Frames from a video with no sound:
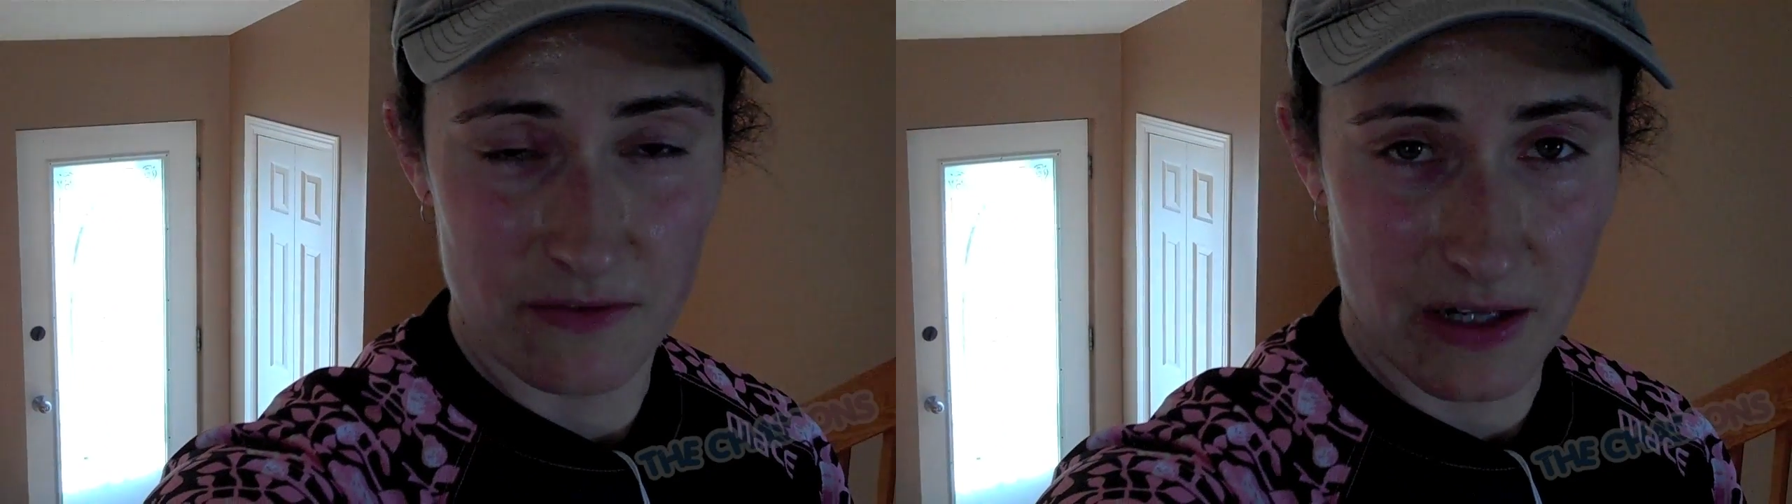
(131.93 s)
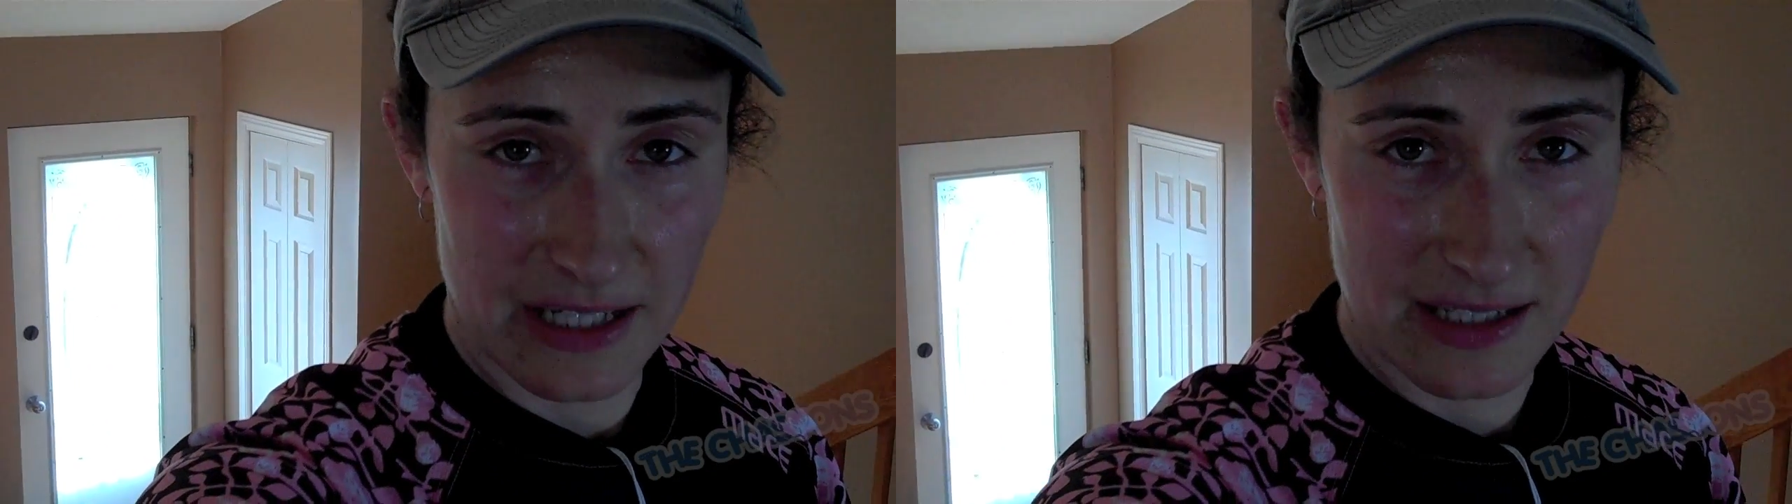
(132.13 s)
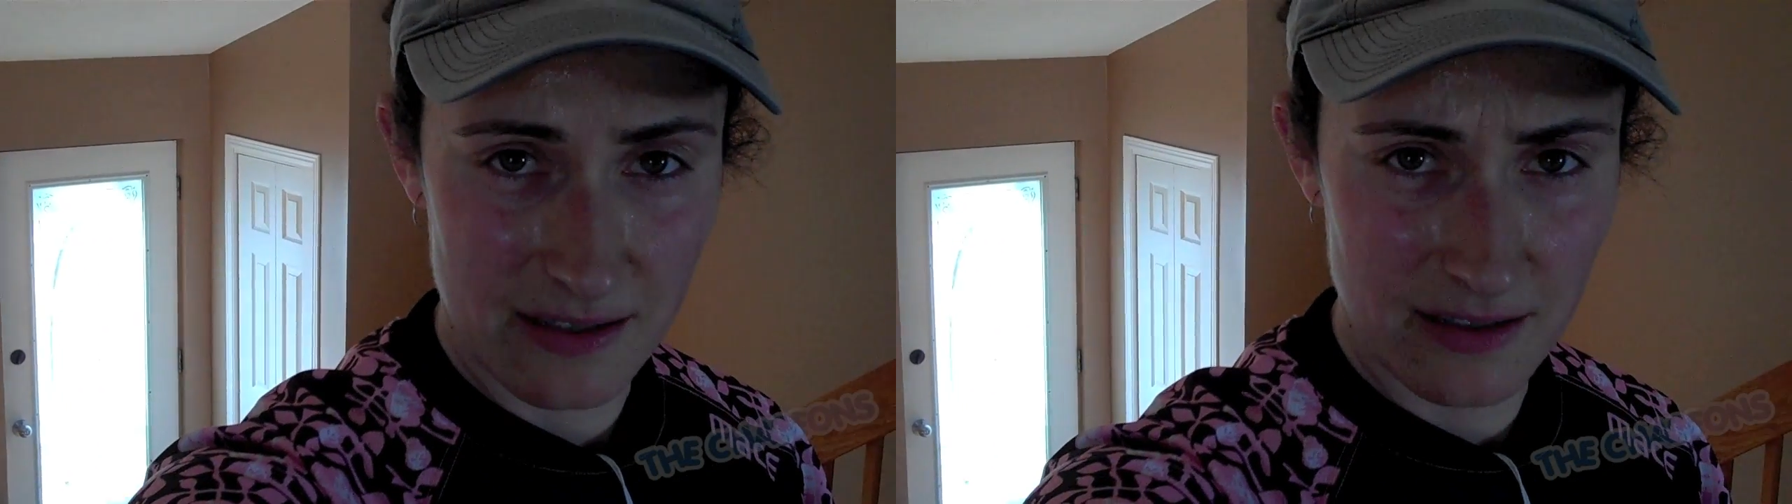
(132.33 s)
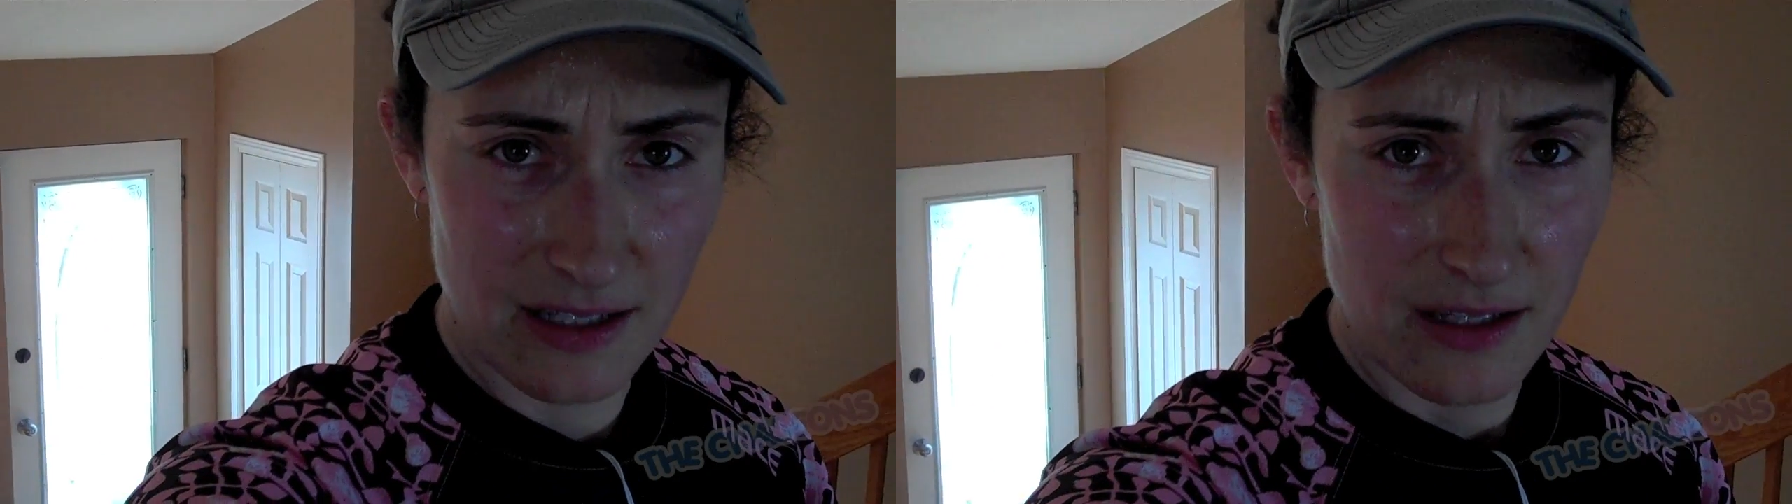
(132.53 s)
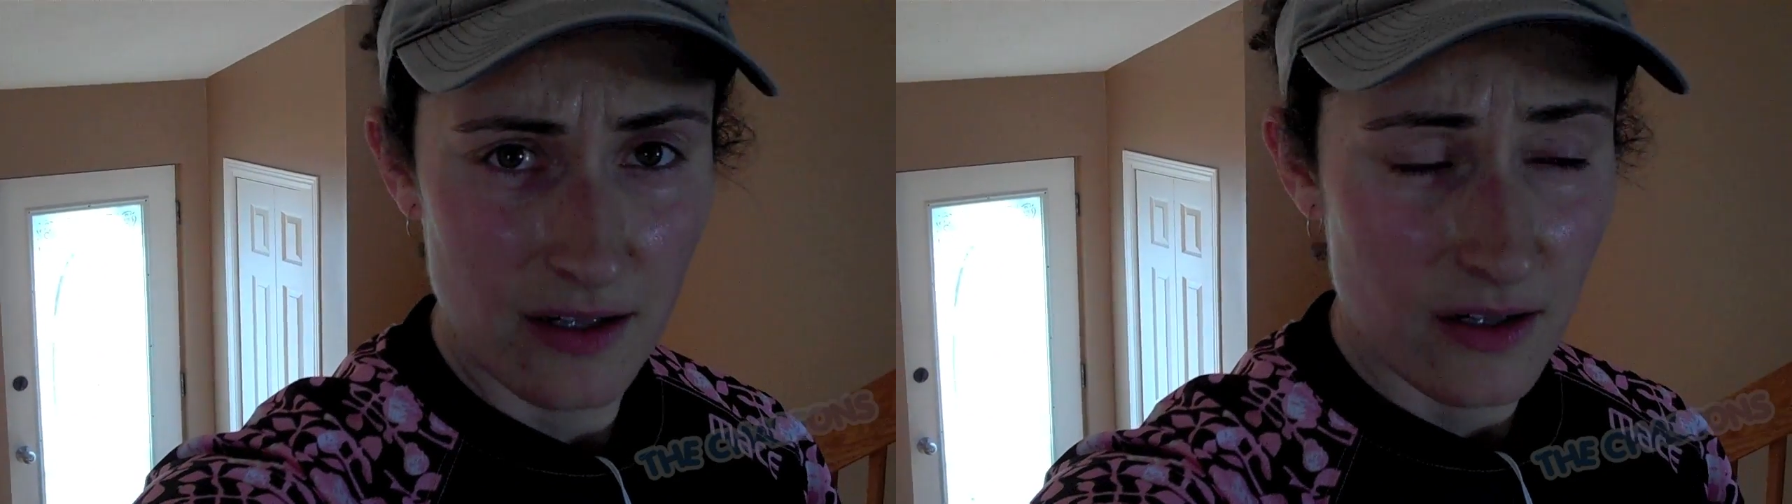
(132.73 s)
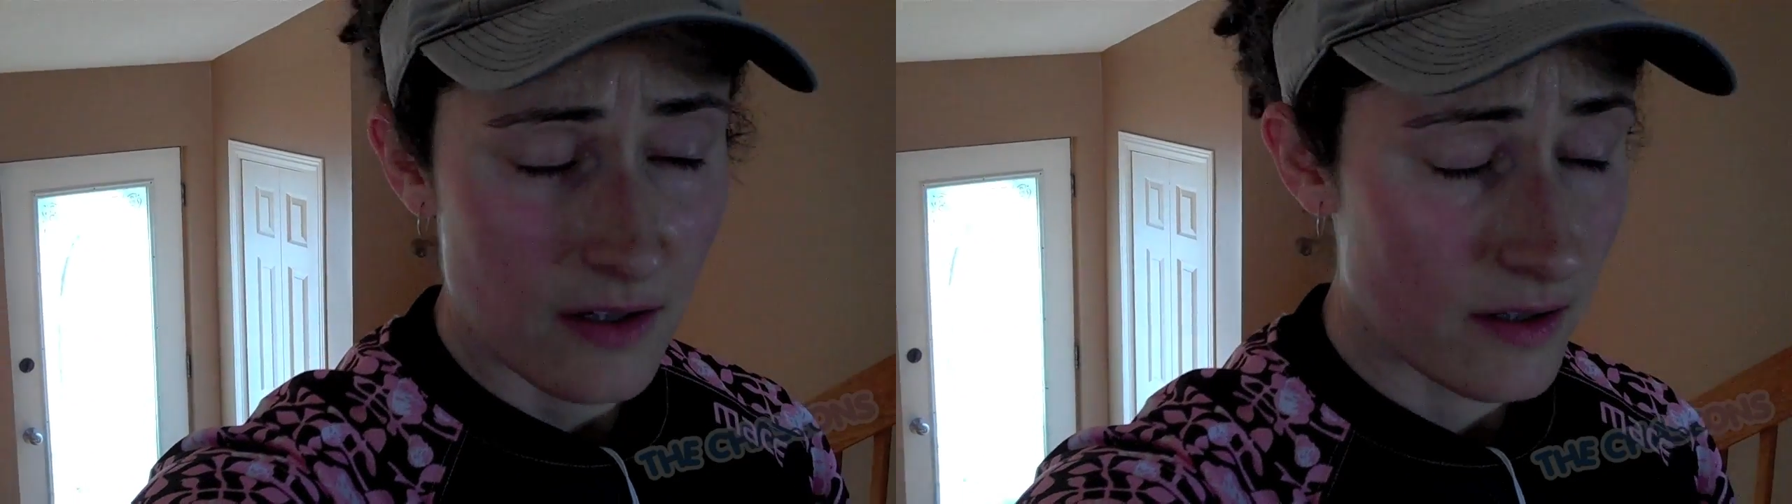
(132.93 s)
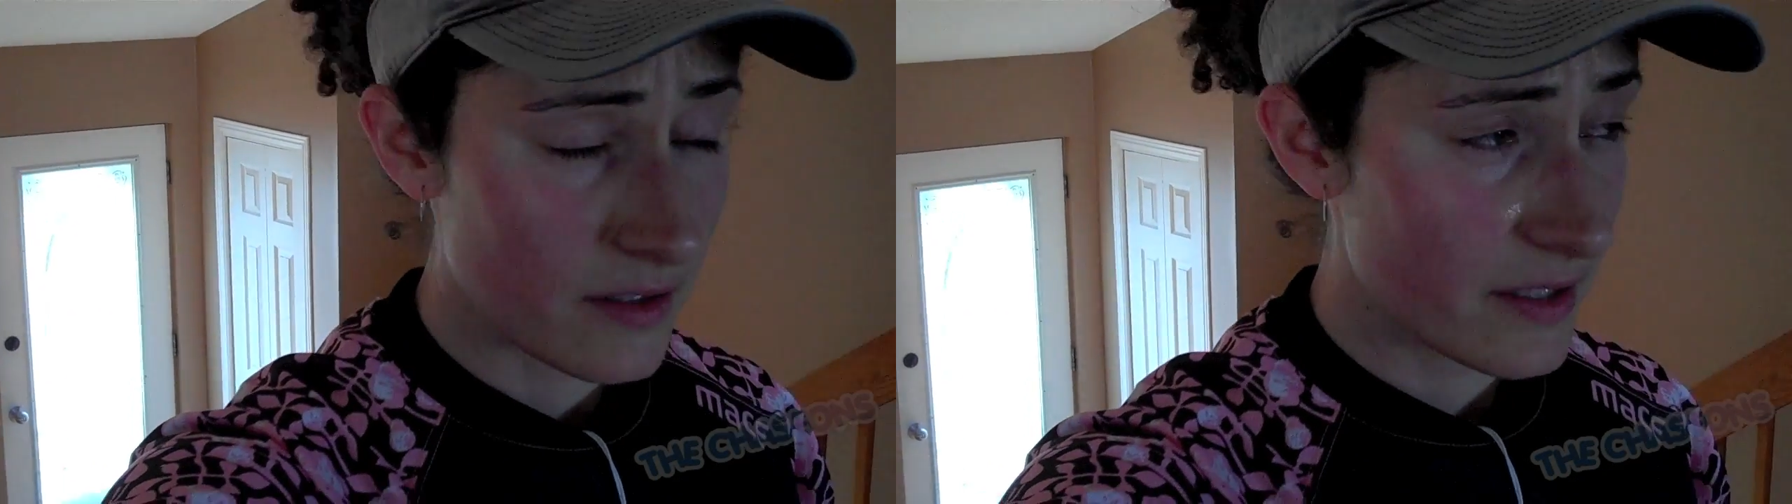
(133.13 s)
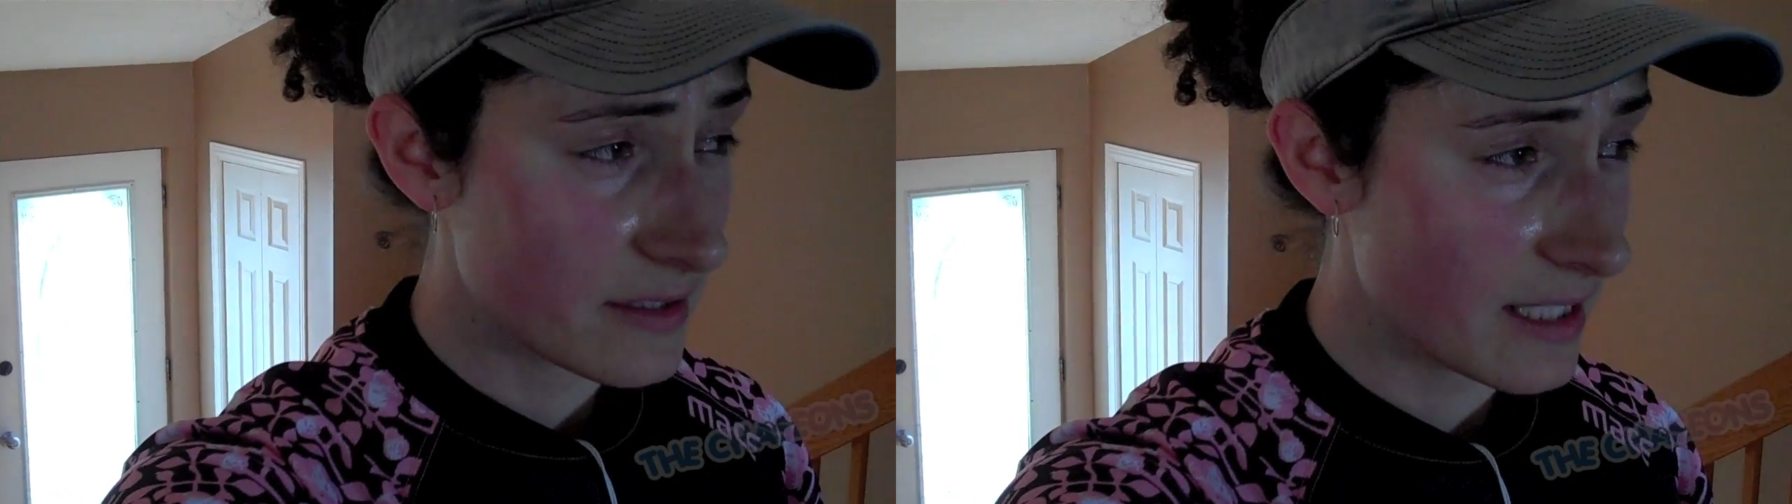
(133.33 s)
running
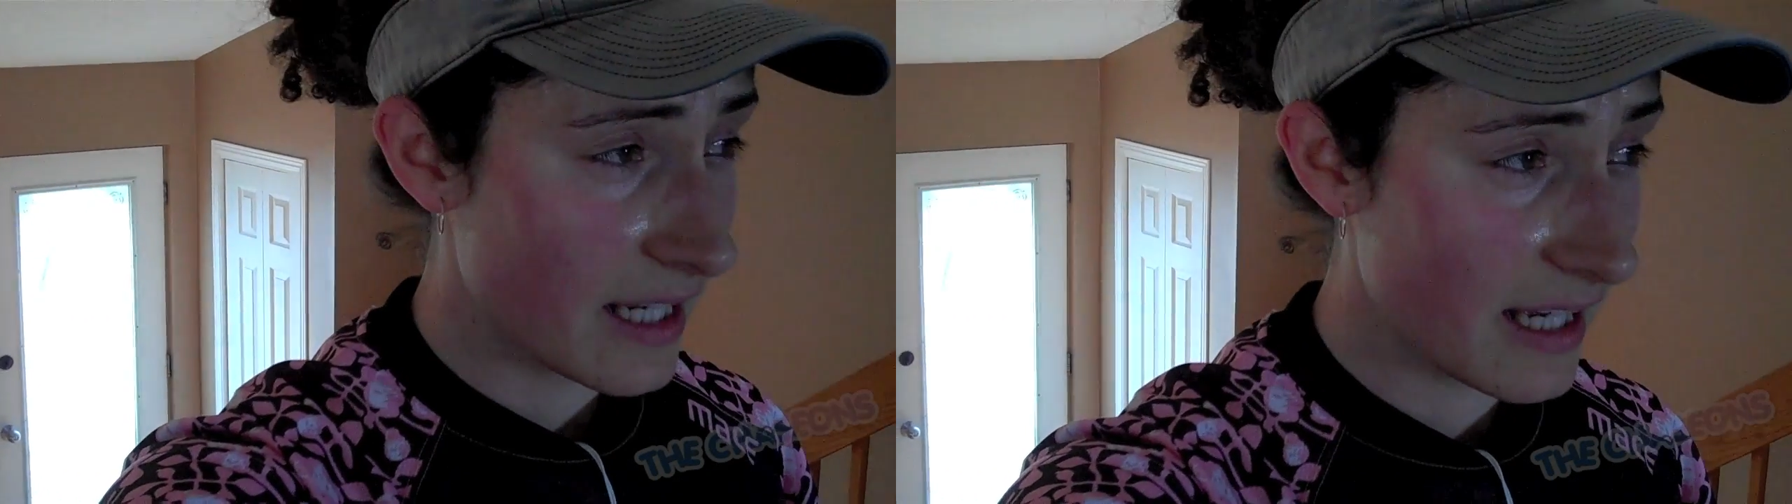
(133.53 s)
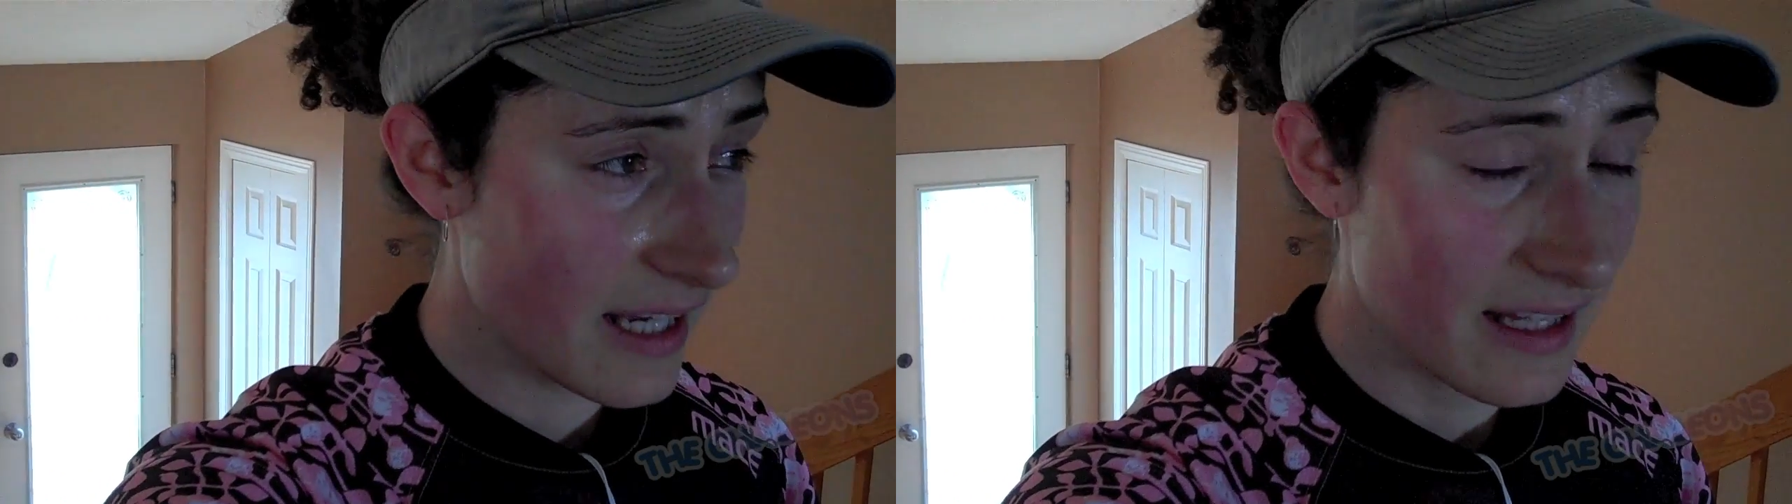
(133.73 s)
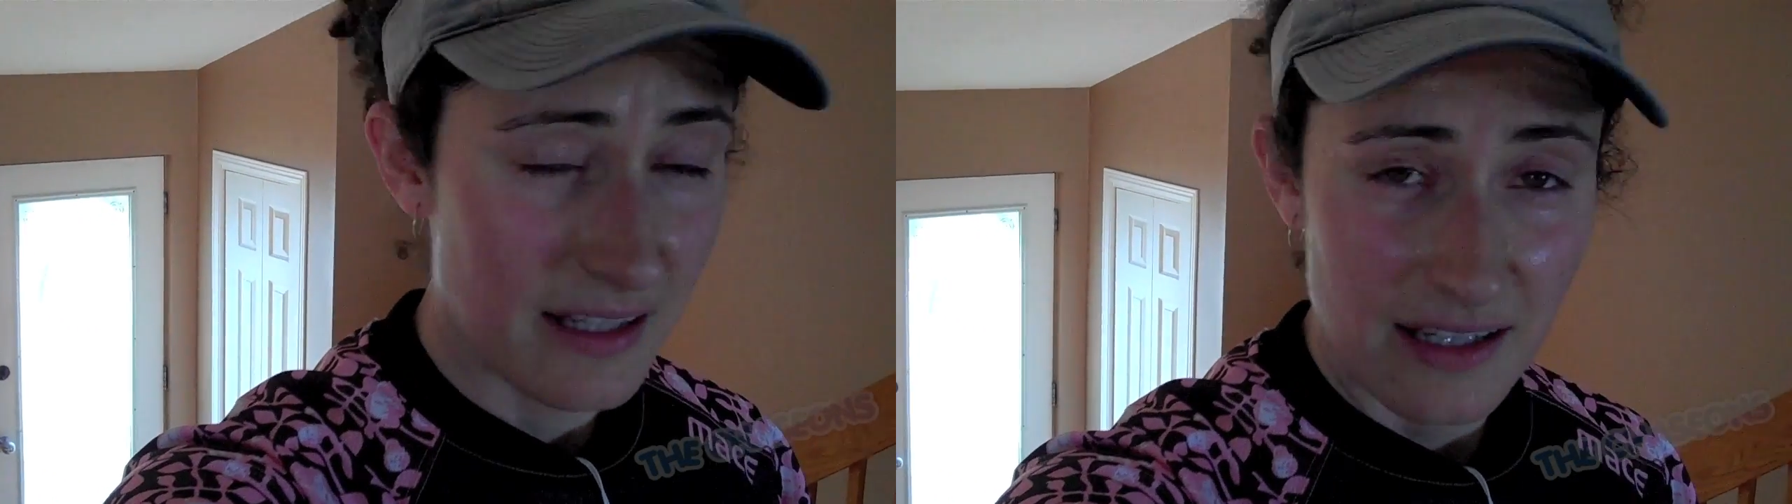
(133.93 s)
earlier today?